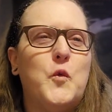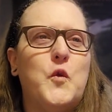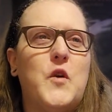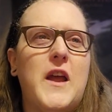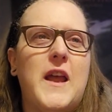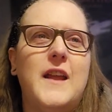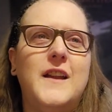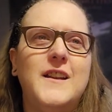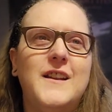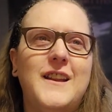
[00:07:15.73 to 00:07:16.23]

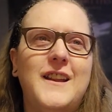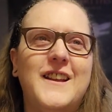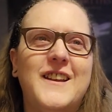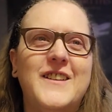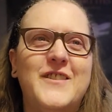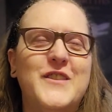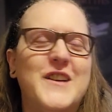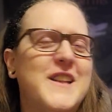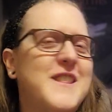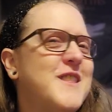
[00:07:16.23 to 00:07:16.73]

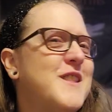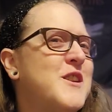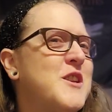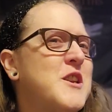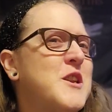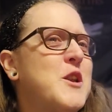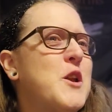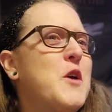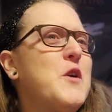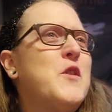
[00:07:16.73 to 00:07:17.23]
went with
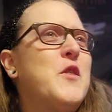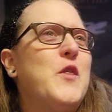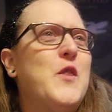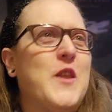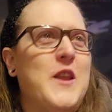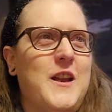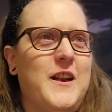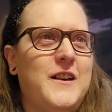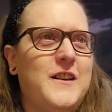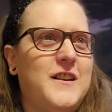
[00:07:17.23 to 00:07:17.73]

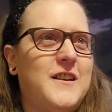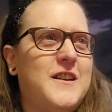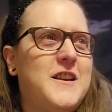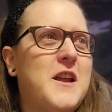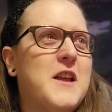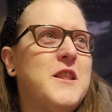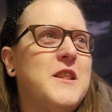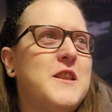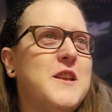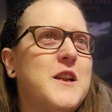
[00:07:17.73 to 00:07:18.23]
nothing,
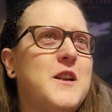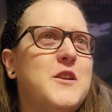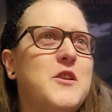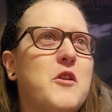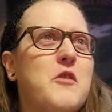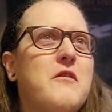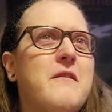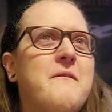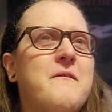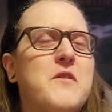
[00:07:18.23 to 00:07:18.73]
nothing,
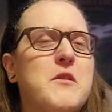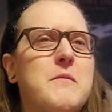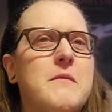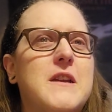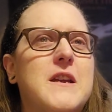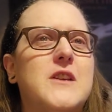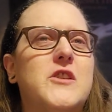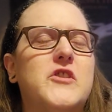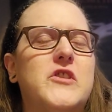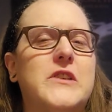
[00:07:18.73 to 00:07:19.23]
no
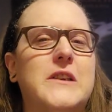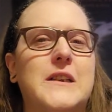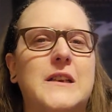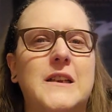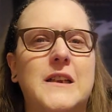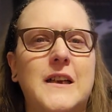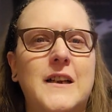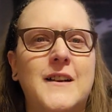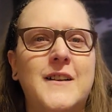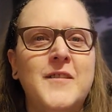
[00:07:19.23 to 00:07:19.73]

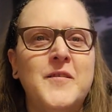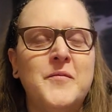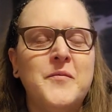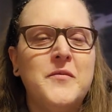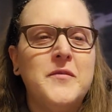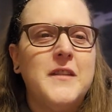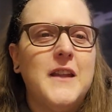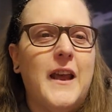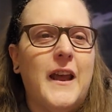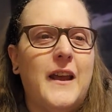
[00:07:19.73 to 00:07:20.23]
information.
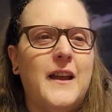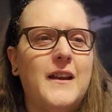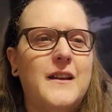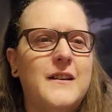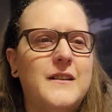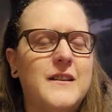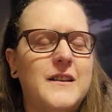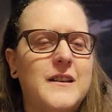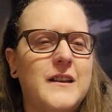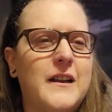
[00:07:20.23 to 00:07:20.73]

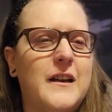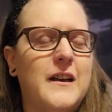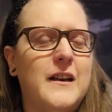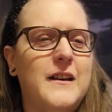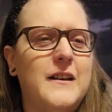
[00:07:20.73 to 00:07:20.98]
And